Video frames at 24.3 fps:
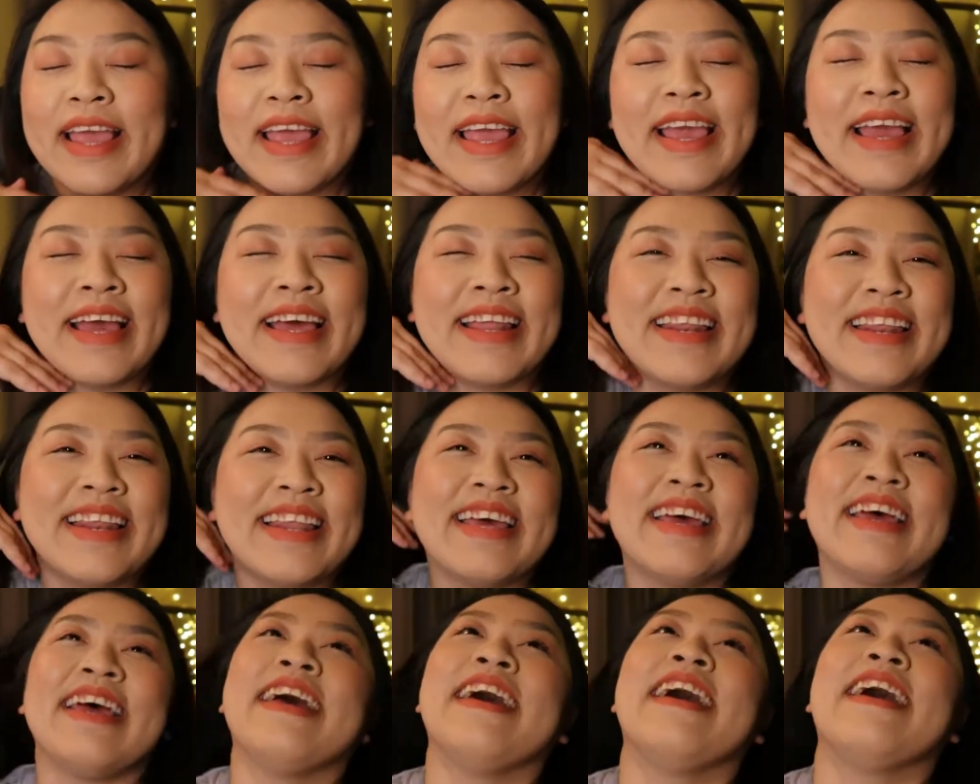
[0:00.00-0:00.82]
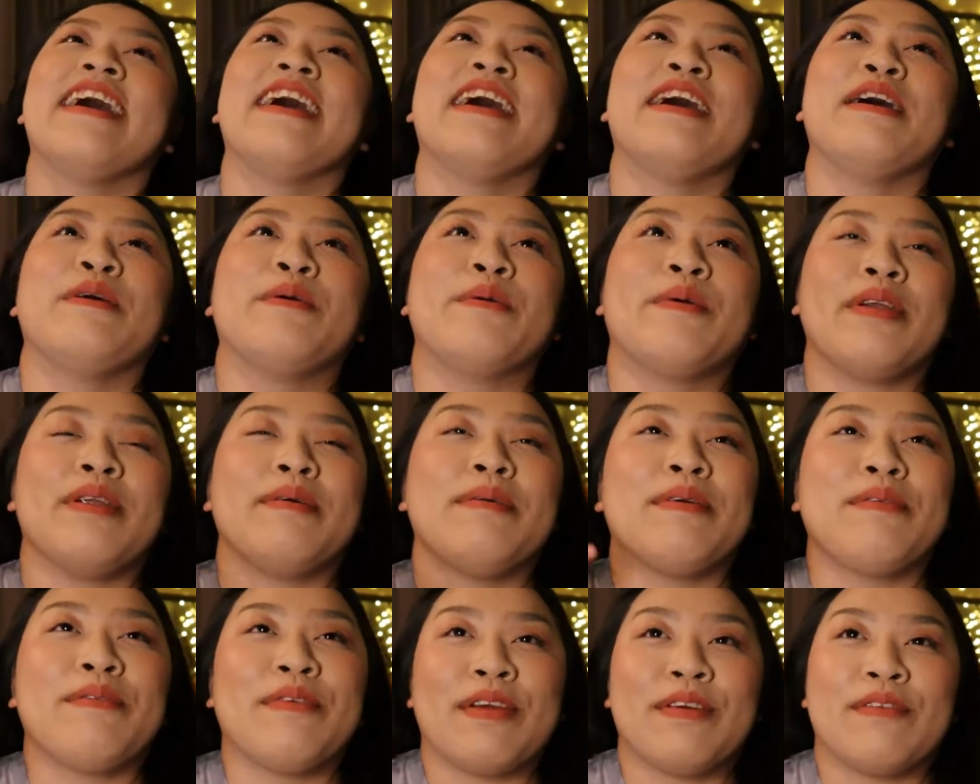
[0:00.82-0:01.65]
And one
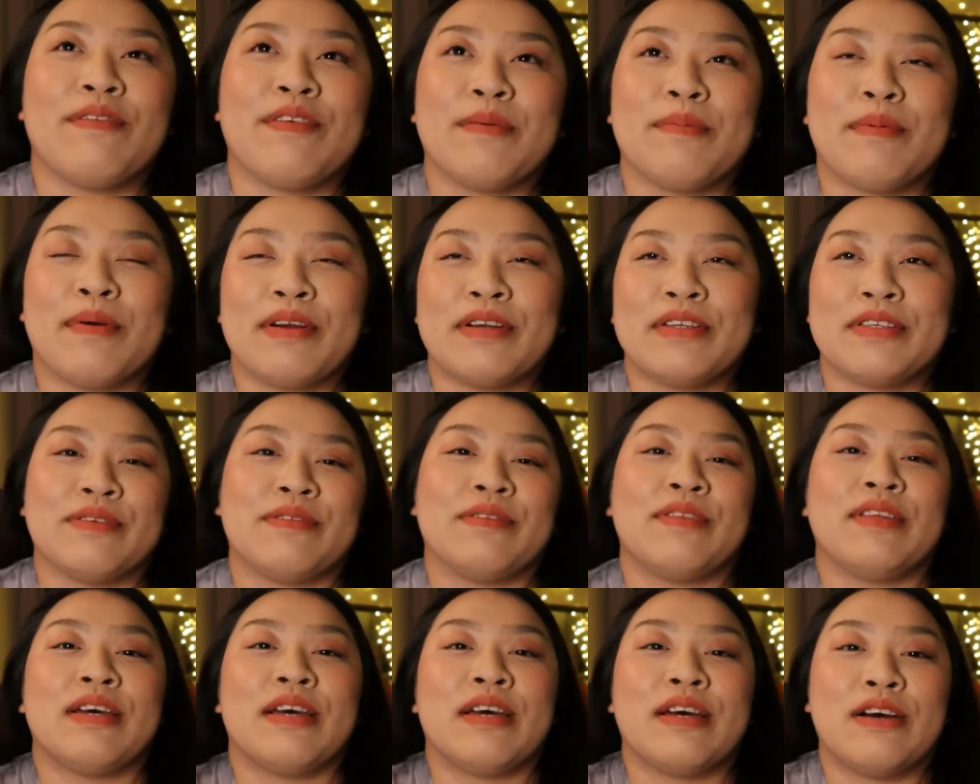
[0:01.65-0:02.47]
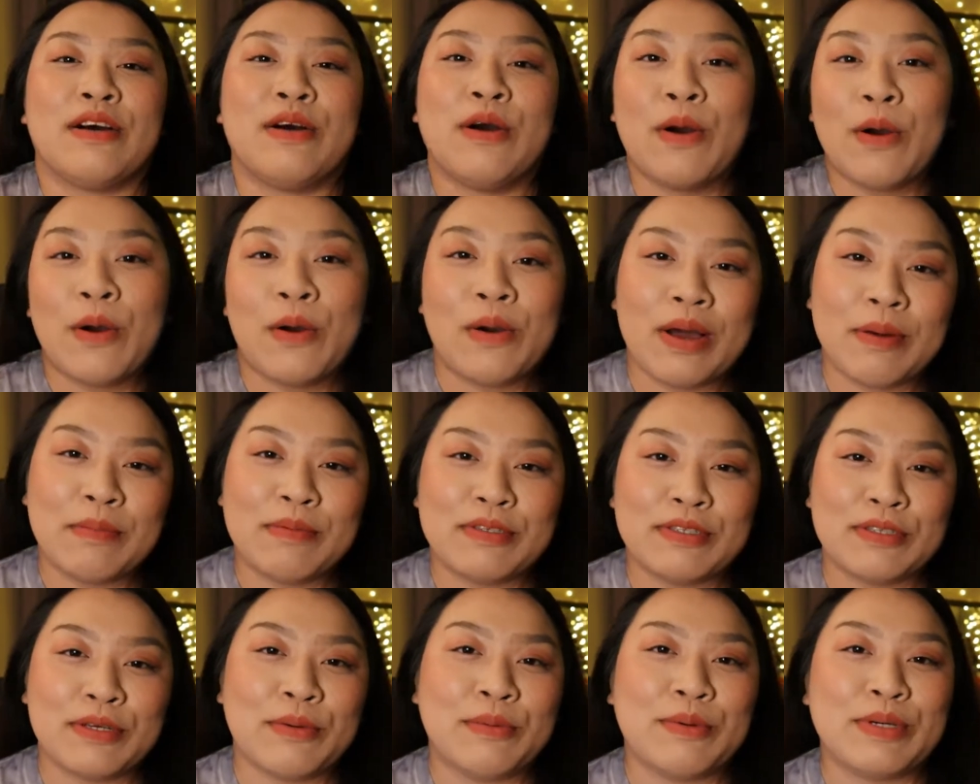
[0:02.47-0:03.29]
of my favorite parts of the whole
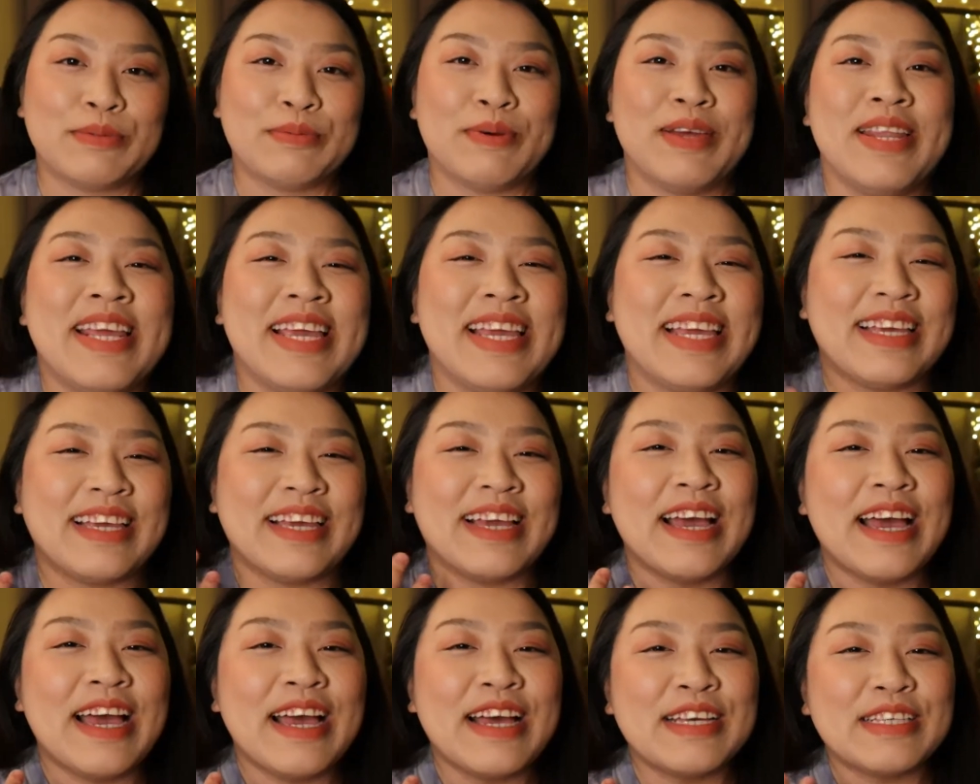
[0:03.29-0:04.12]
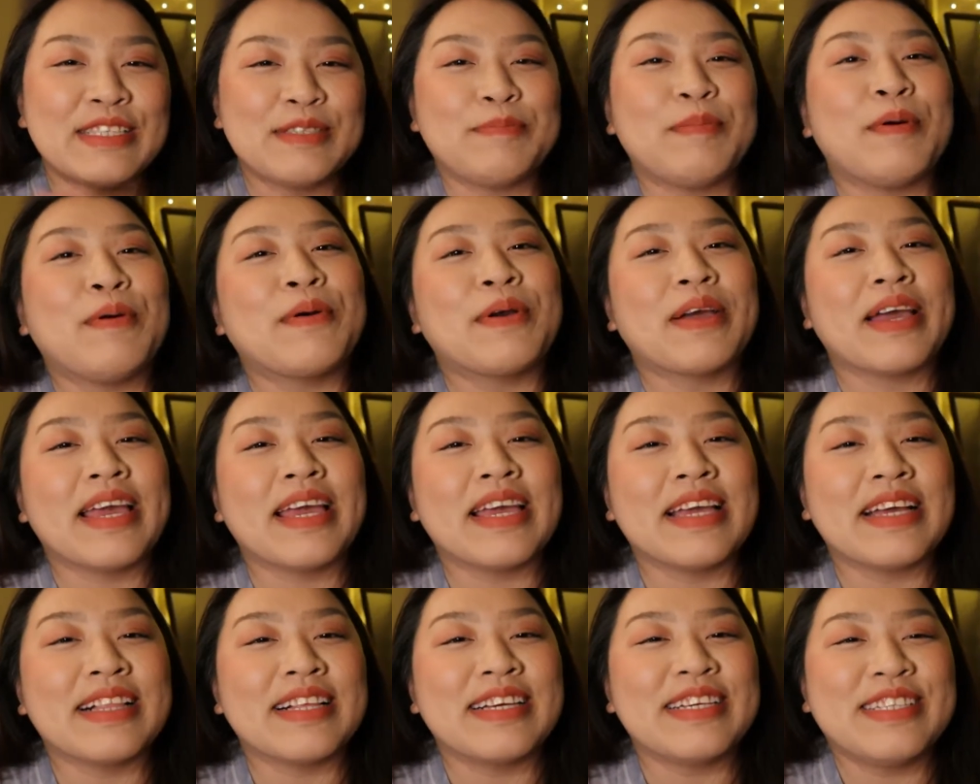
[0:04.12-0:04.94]
episode was when he spoke
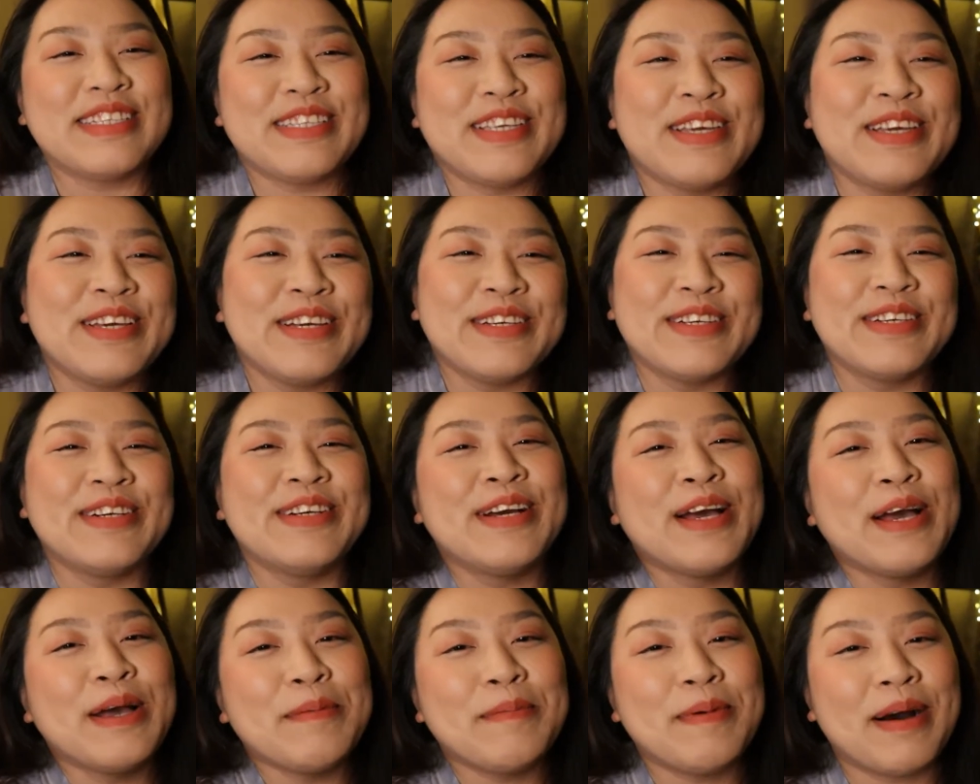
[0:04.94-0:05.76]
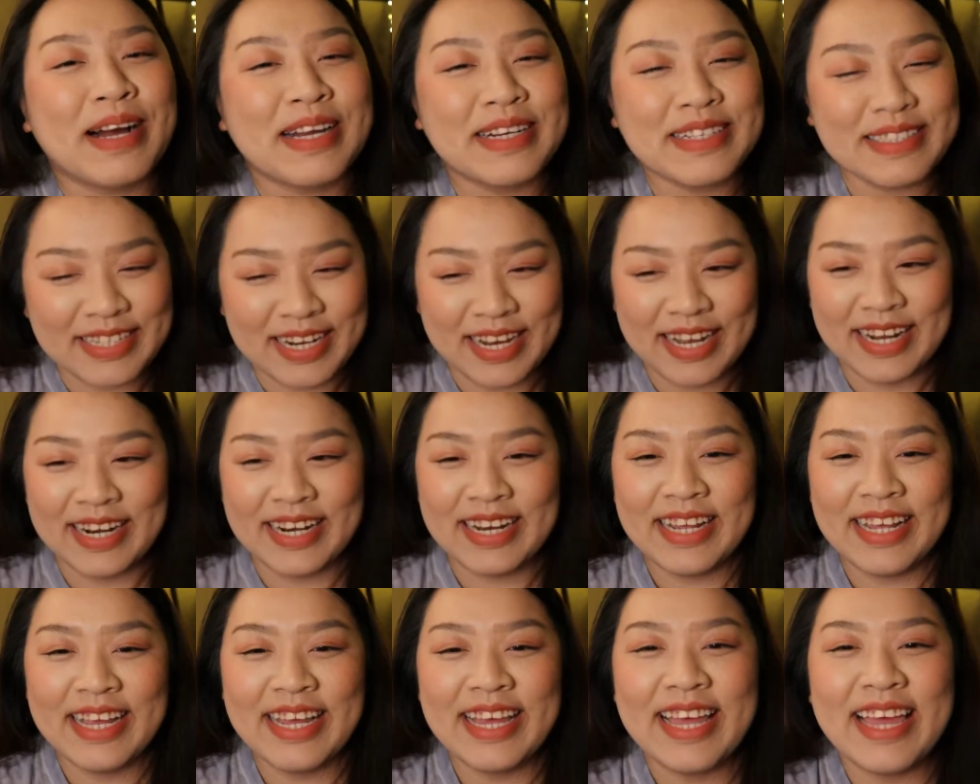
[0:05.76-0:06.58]
English to Bang
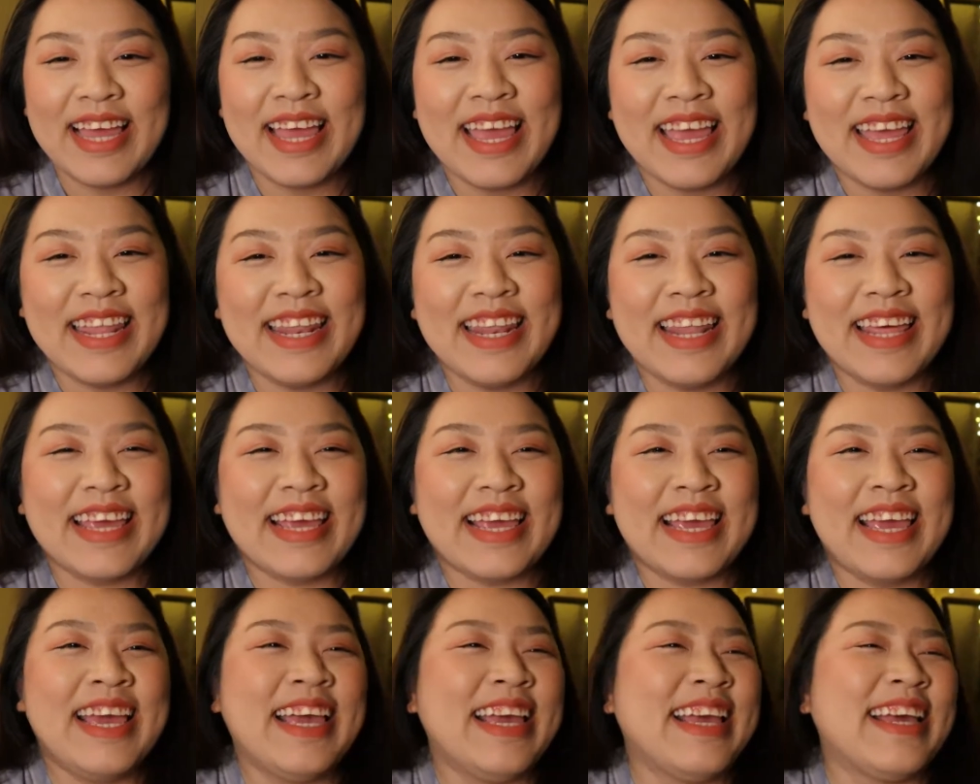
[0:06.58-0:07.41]
Chan, and like